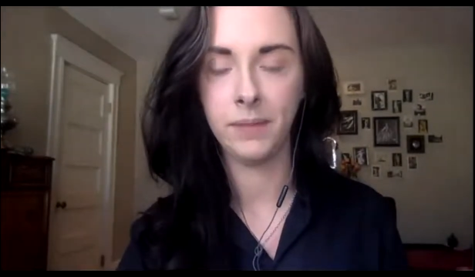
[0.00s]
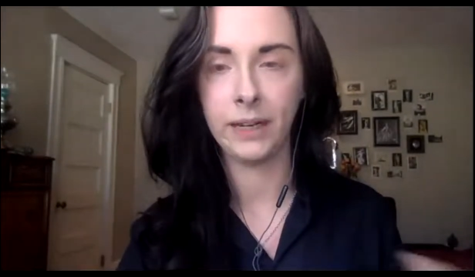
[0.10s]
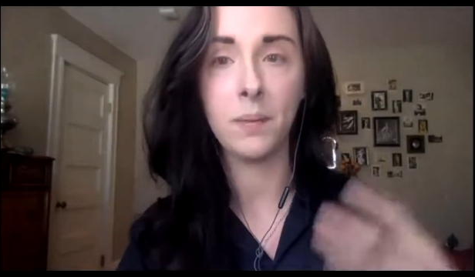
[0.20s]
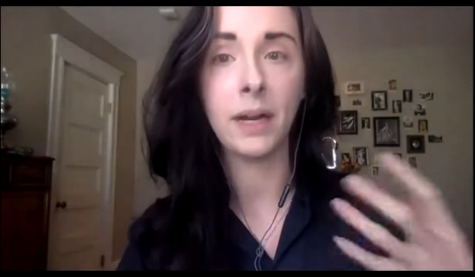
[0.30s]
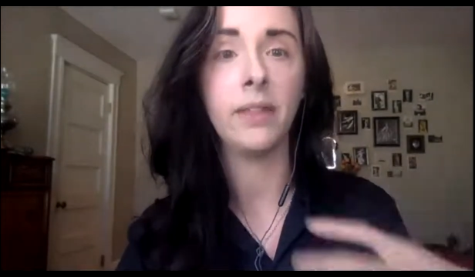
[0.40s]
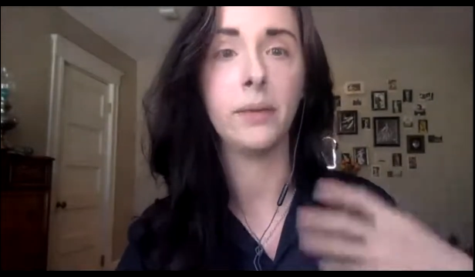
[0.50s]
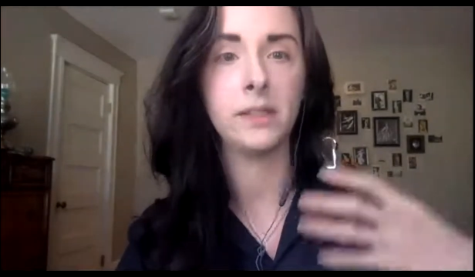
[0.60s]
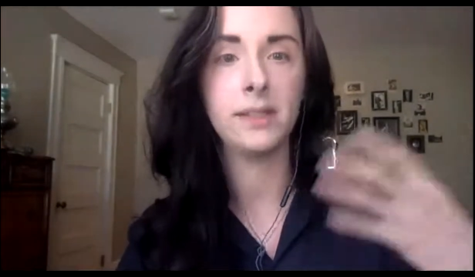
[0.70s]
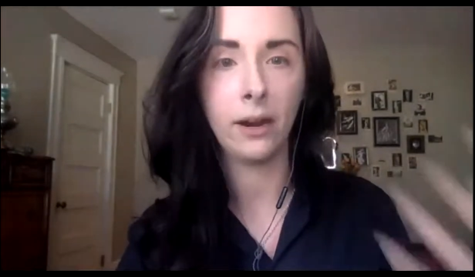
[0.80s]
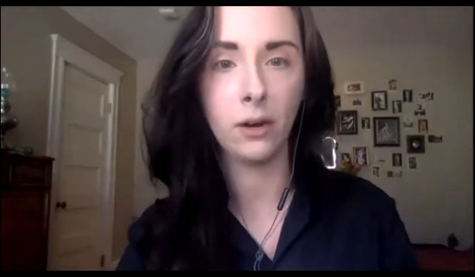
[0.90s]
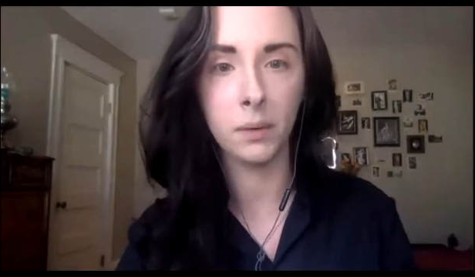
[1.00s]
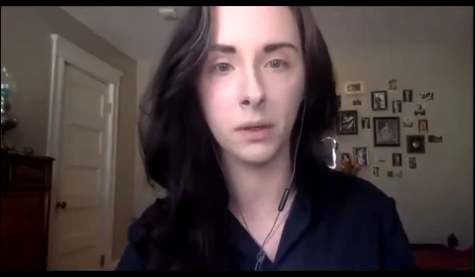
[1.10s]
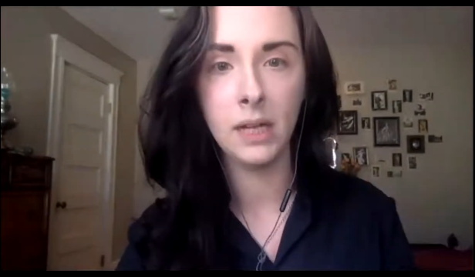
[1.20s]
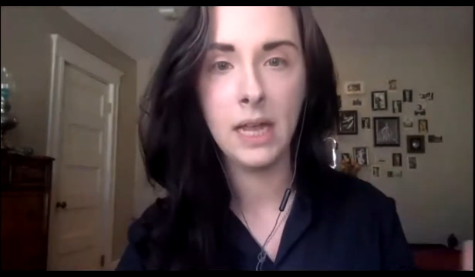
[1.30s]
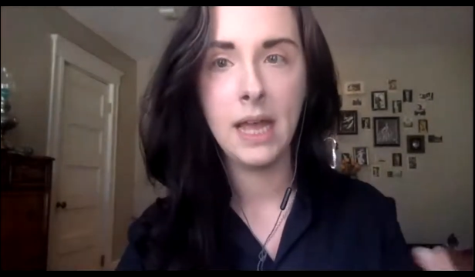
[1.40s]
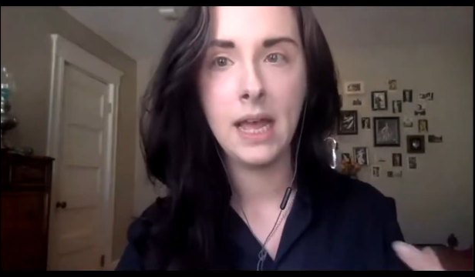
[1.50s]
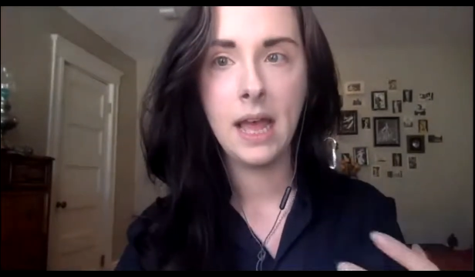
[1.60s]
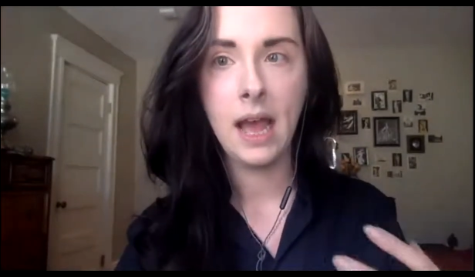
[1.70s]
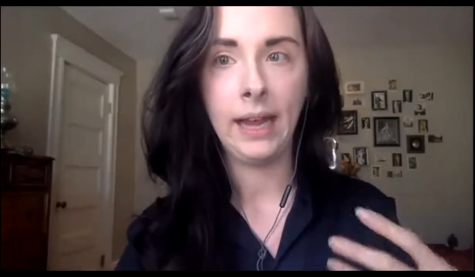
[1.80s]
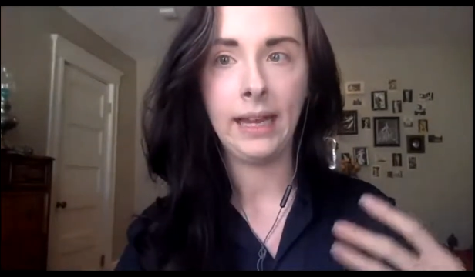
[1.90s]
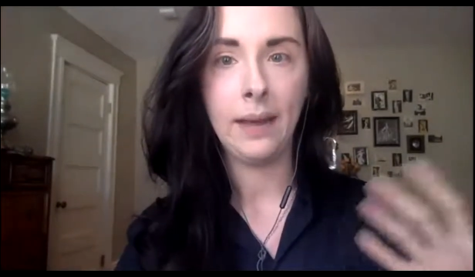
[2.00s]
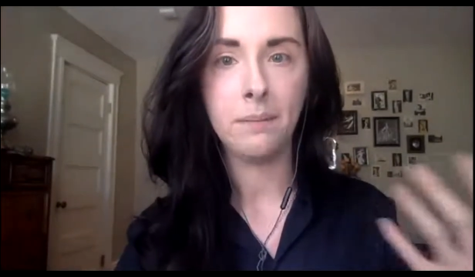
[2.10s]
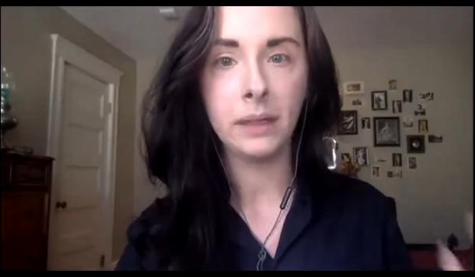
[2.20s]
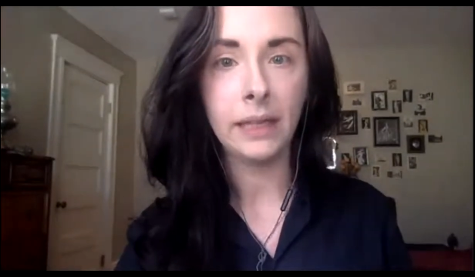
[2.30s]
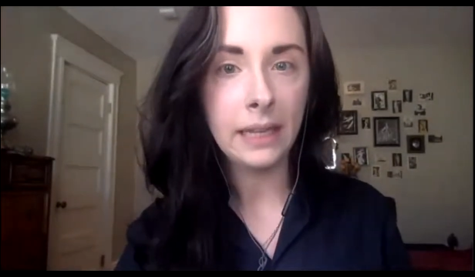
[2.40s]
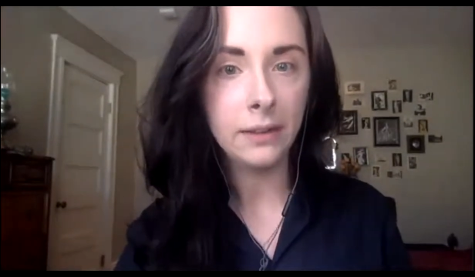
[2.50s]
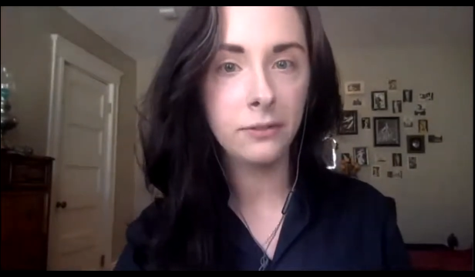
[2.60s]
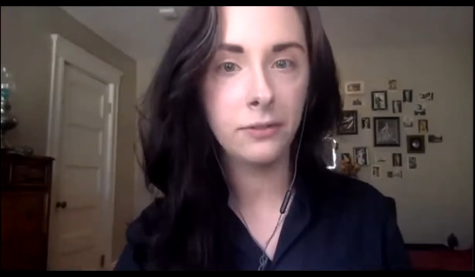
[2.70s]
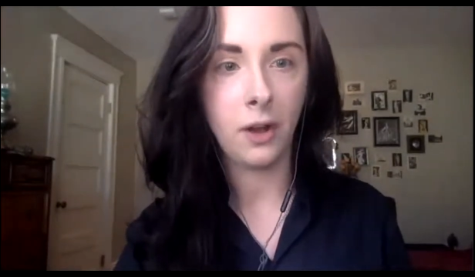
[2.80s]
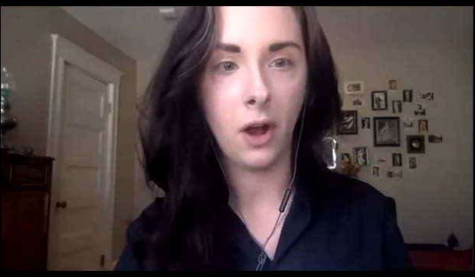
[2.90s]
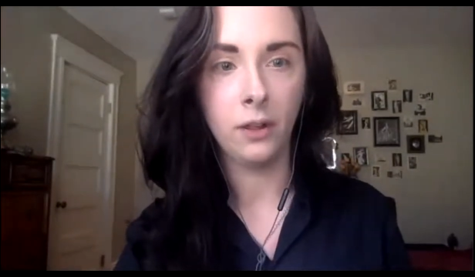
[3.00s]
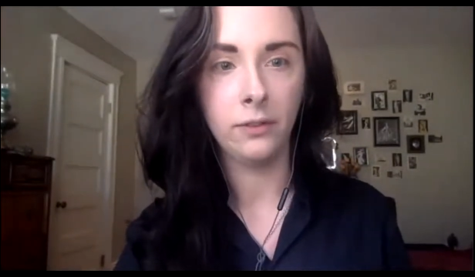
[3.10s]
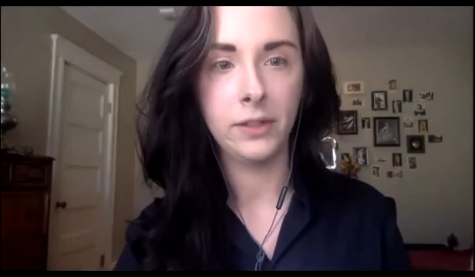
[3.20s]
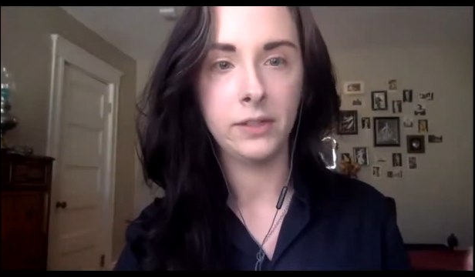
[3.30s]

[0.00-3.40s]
Like, oh my God, that was terrible. I can't believe all of this